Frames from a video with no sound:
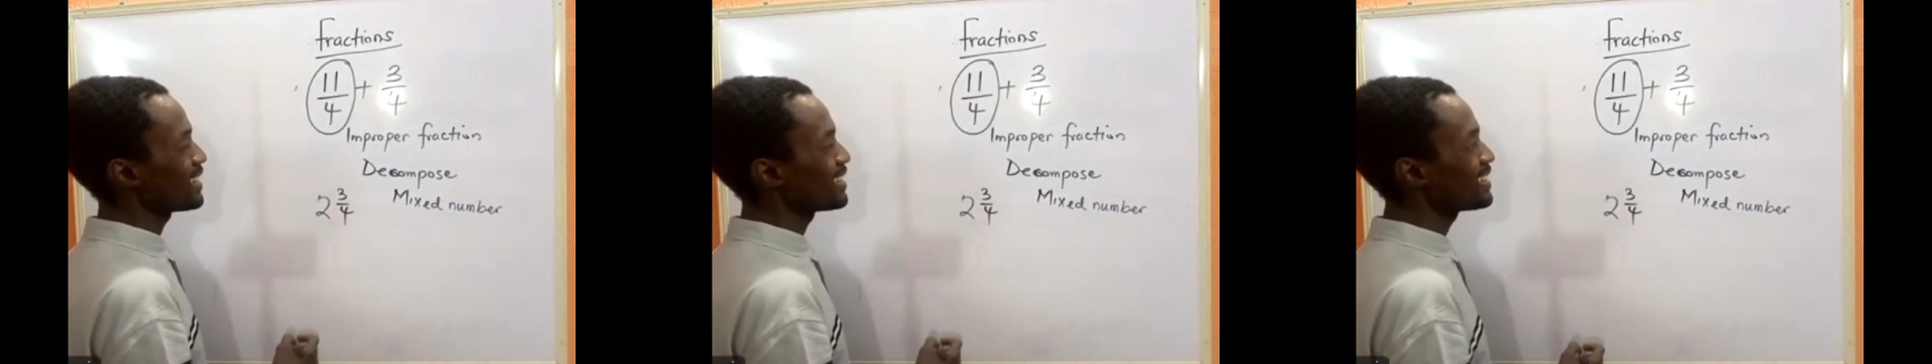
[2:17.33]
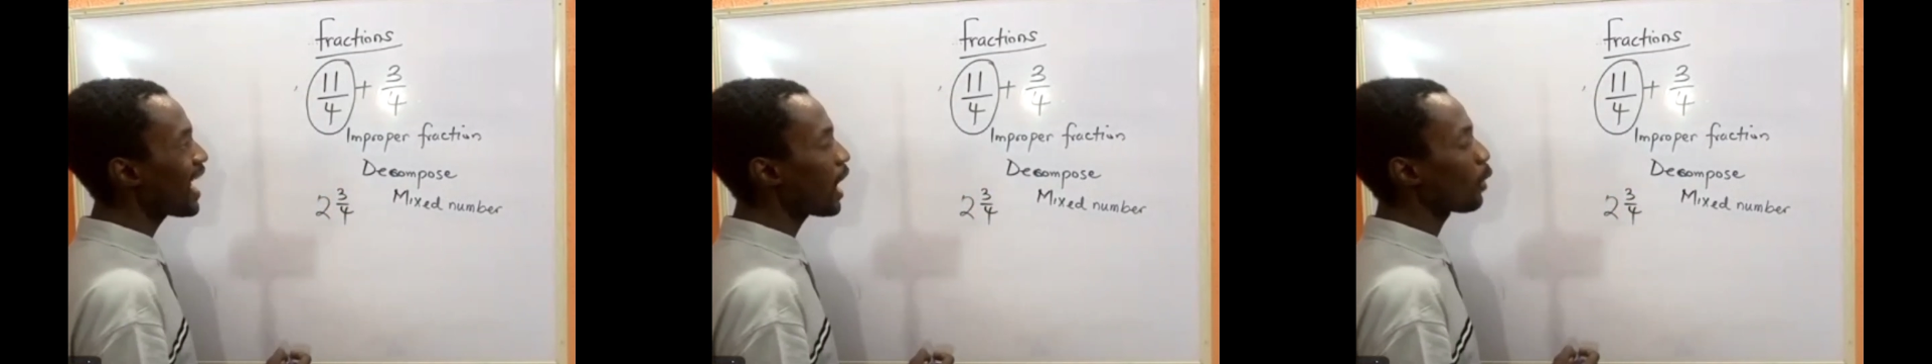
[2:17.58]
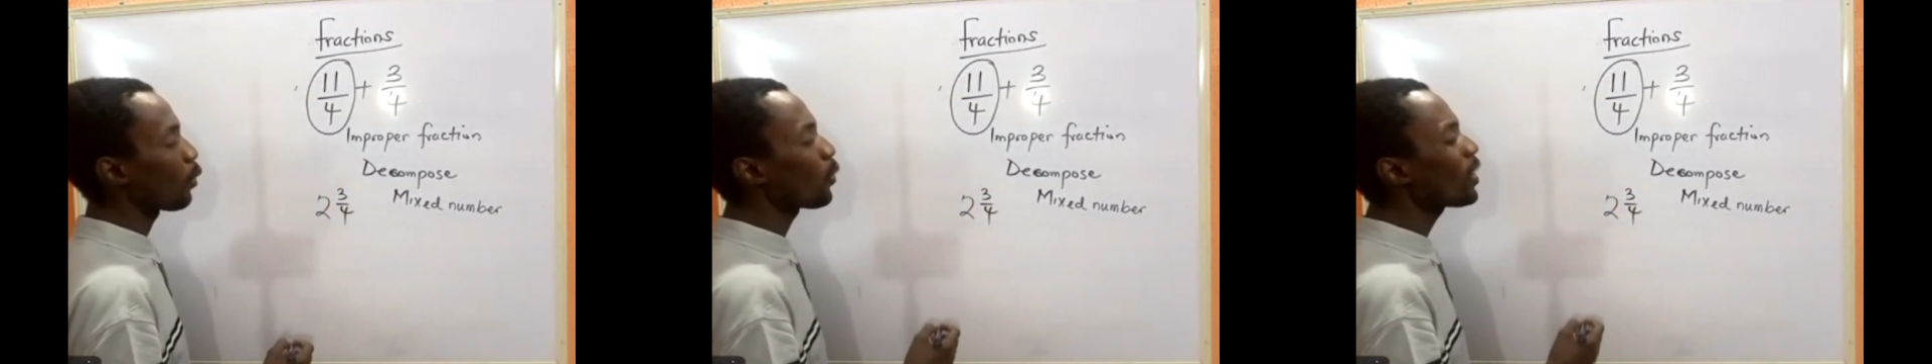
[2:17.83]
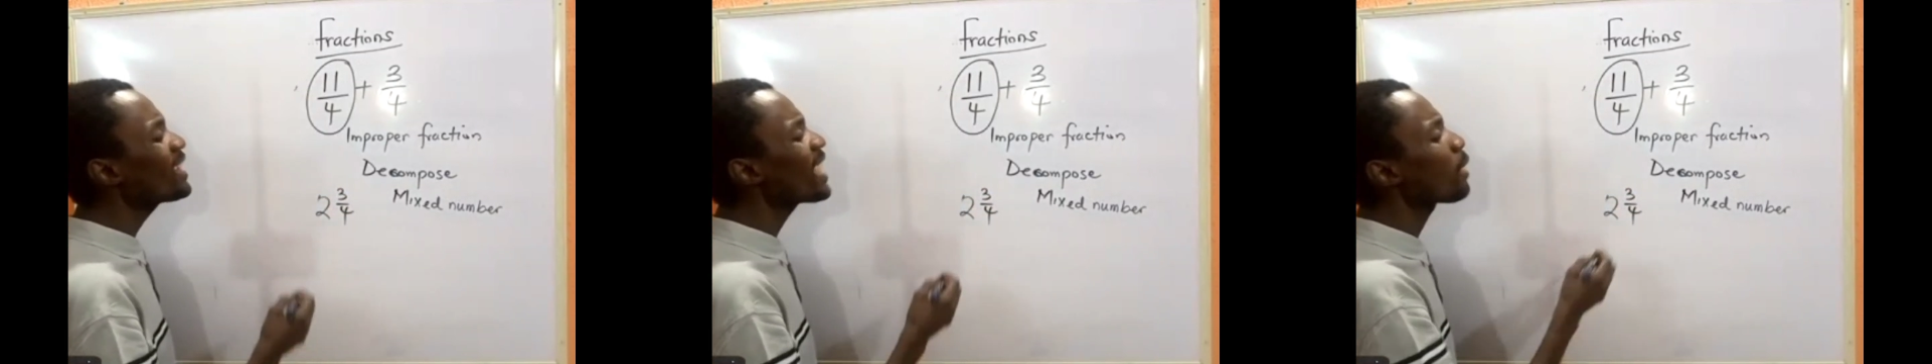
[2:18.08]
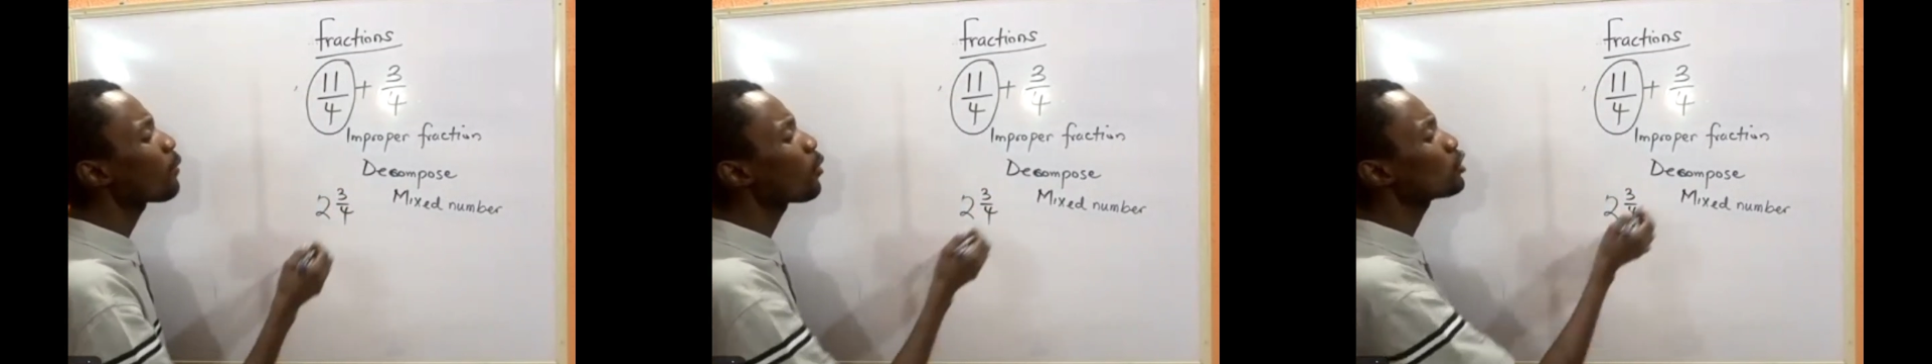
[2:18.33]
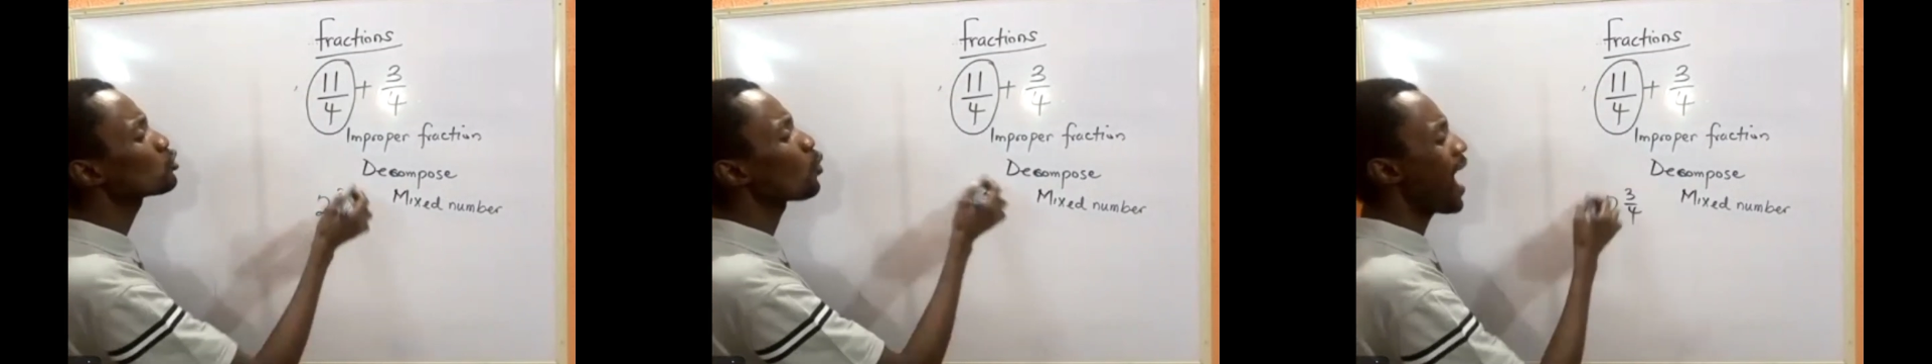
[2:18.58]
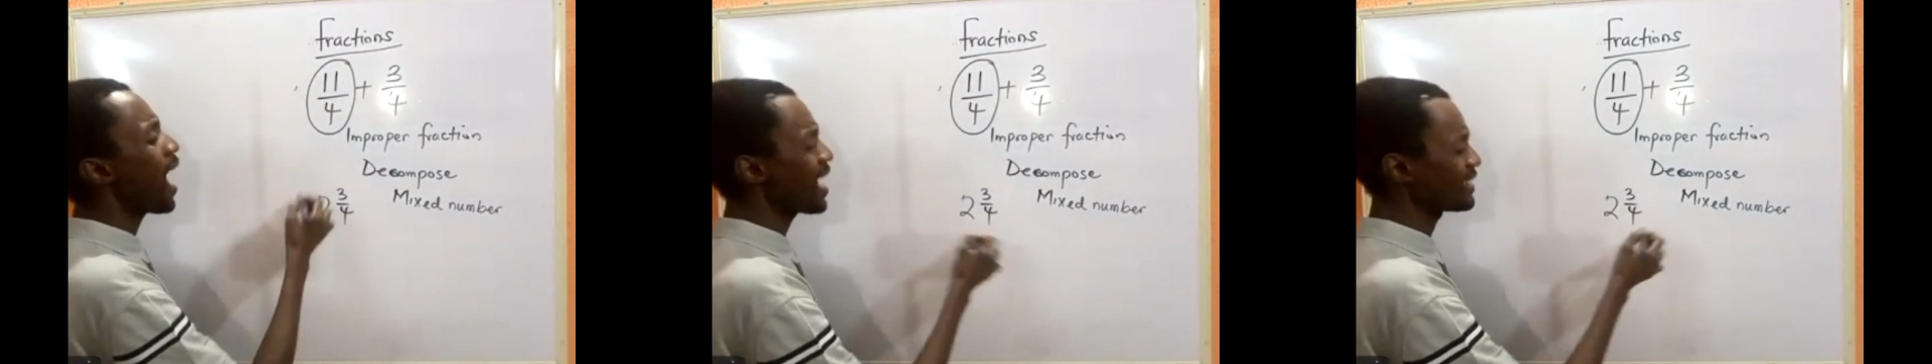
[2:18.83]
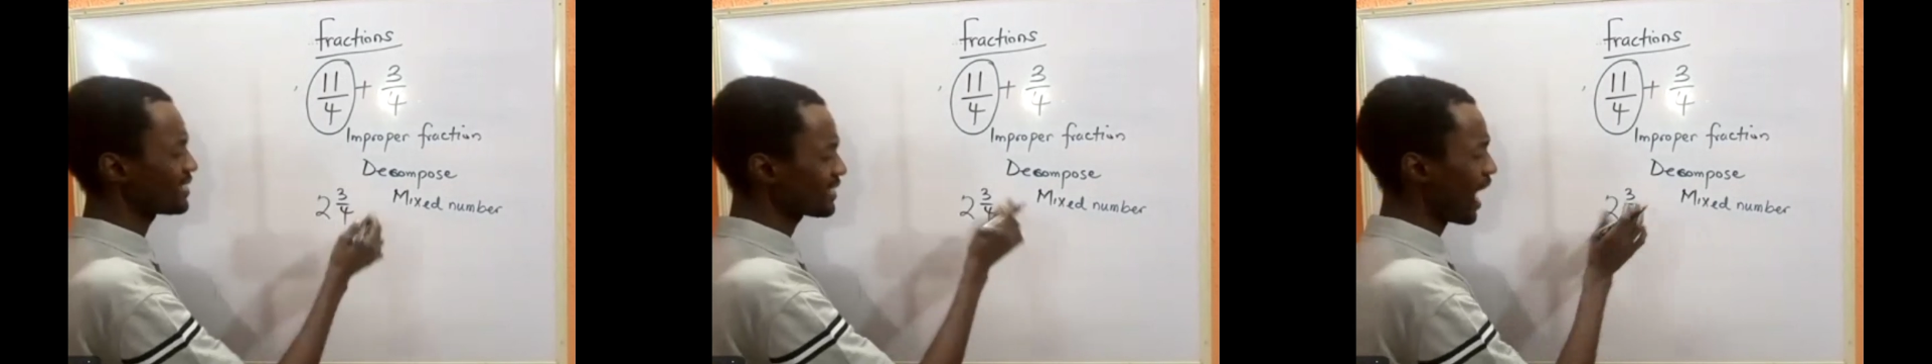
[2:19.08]
Now, when I want to
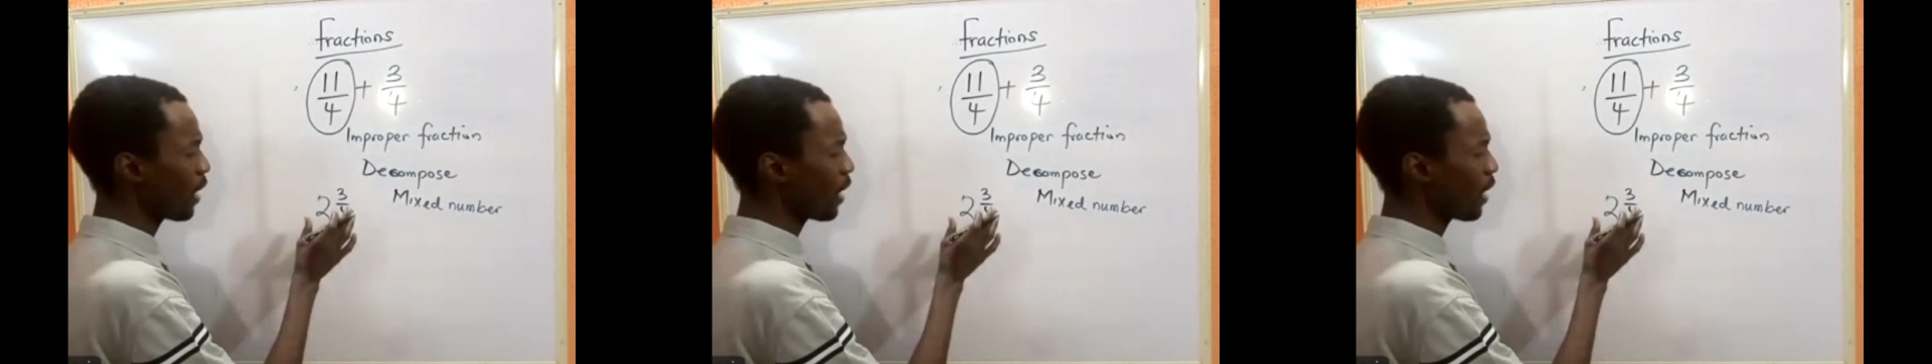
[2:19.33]
add,